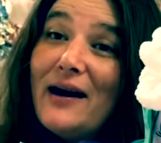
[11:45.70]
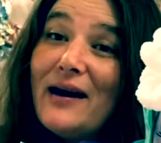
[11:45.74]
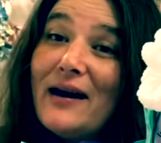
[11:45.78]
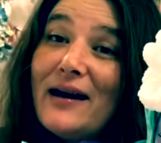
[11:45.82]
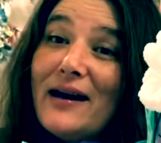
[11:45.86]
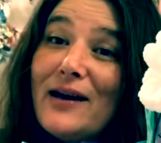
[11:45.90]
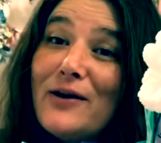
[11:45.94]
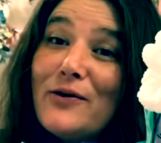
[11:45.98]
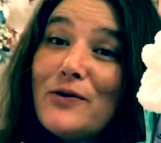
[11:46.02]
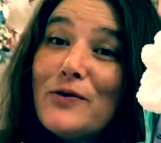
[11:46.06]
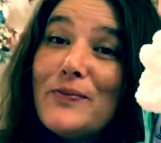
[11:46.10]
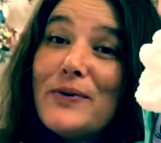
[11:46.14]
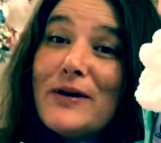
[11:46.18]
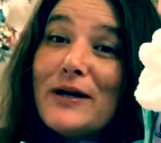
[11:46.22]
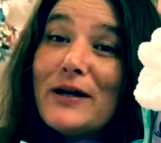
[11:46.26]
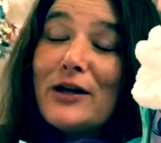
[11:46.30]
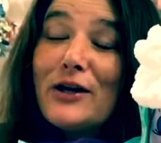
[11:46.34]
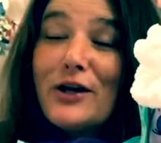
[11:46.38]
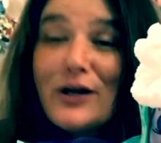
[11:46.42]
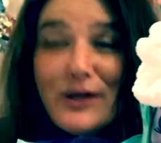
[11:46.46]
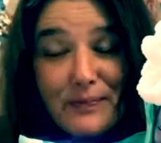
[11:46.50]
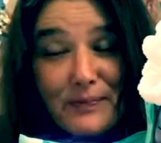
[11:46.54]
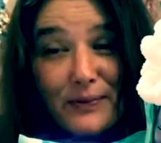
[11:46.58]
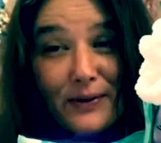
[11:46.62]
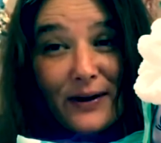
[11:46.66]
it would be a
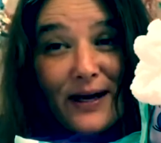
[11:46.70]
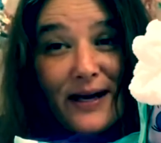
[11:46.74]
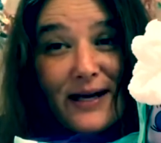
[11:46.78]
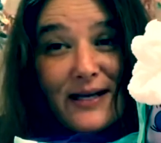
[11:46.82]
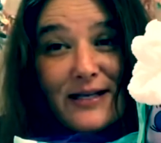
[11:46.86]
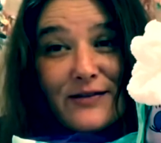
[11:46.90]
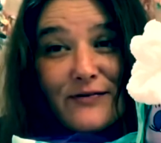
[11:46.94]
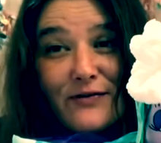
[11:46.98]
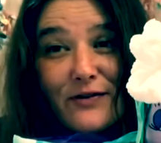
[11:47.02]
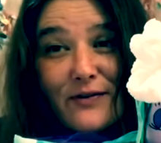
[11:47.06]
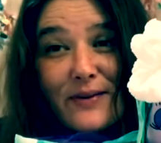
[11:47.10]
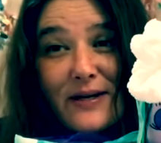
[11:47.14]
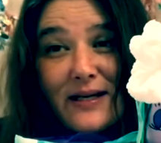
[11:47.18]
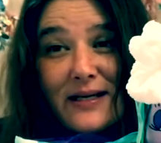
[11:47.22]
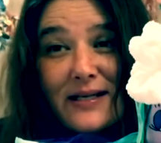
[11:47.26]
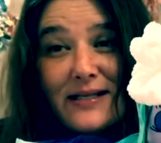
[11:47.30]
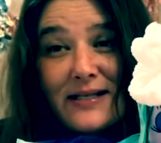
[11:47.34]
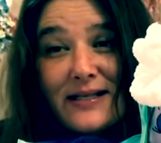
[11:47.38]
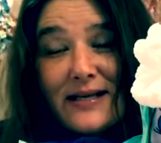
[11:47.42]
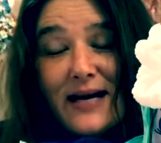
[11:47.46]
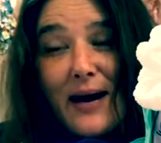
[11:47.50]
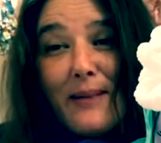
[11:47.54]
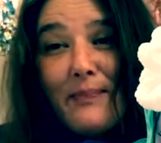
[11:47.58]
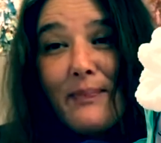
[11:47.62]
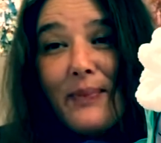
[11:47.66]
good place for me to
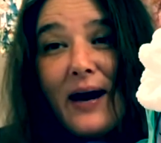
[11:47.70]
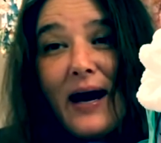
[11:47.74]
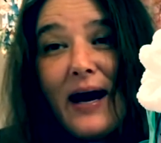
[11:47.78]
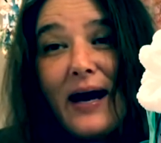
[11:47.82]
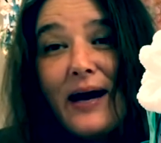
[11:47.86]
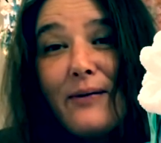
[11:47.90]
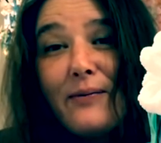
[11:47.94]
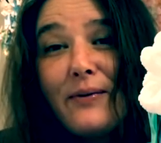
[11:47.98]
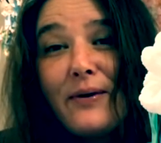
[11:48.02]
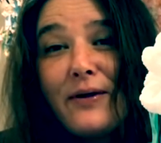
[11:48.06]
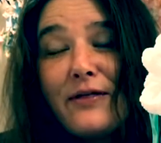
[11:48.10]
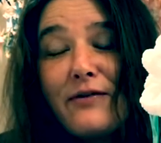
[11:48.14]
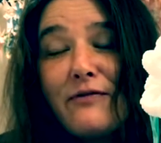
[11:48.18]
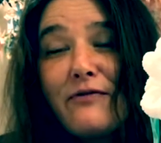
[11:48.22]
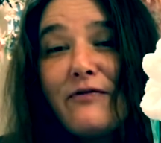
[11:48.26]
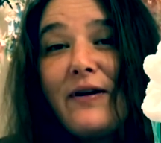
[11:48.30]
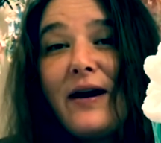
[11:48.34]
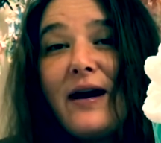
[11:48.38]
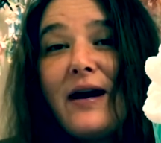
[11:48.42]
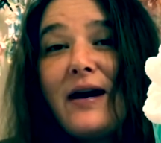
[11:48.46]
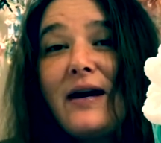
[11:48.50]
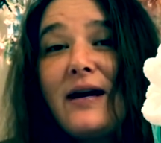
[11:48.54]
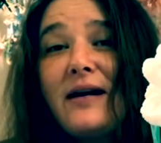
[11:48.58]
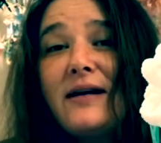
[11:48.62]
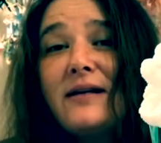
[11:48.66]
stop by with the
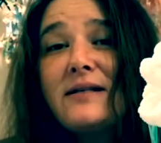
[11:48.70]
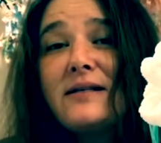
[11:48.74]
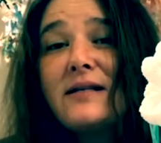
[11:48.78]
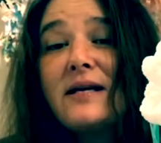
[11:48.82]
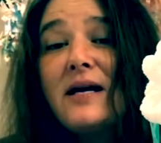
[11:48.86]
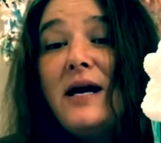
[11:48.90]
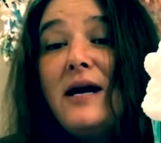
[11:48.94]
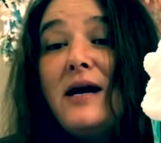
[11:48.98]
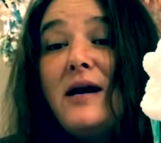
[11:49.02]
fairies,